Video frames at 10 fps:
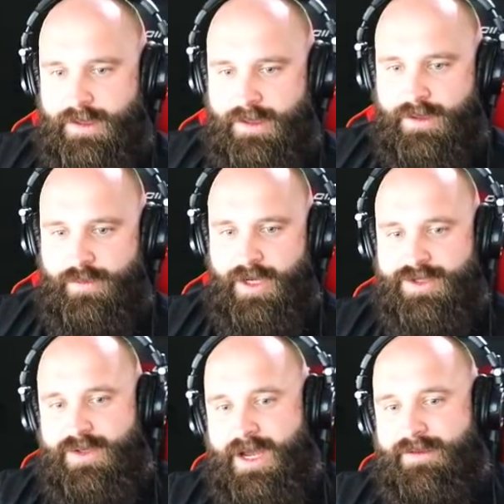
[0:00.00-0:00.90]
We
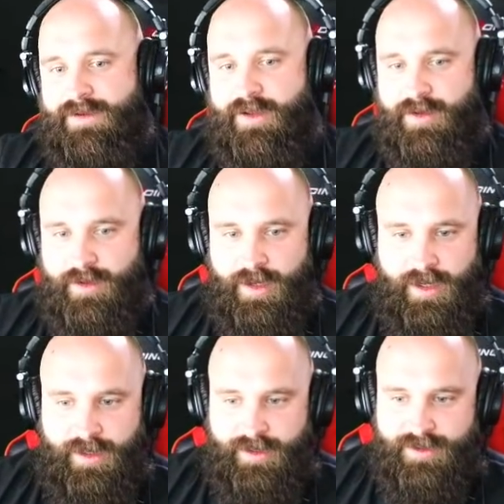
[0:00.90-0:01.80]
also have another
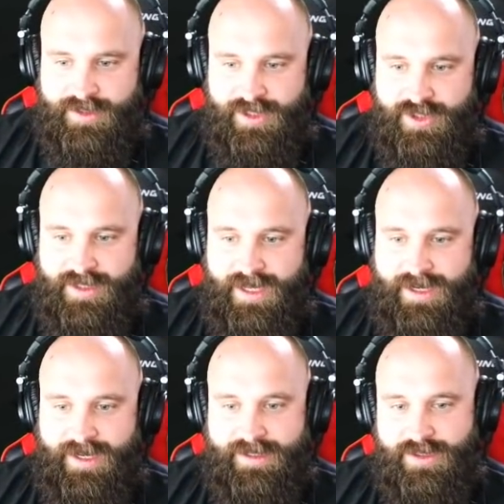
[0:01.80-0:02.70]
uh, intersection that
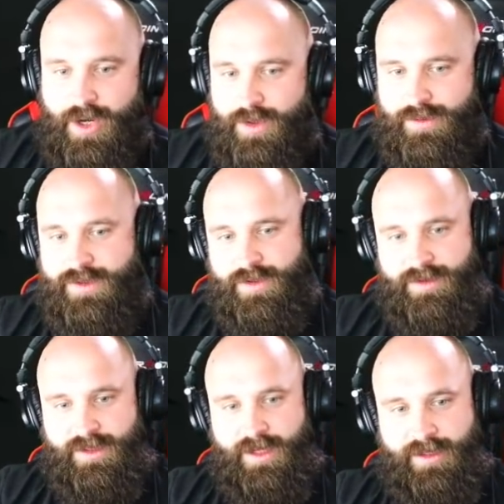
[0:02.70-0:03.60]
has cones, so
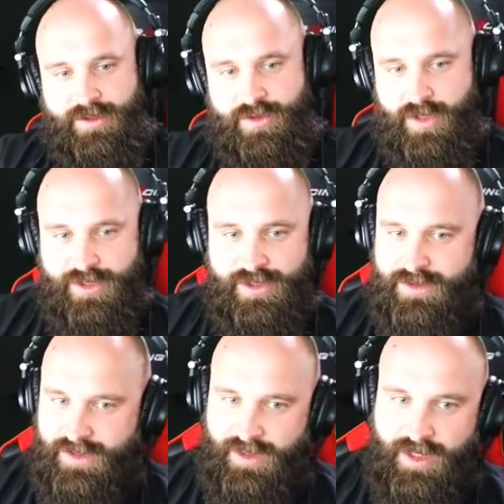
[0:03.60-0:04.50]
there's a lot of construction, there's a lot of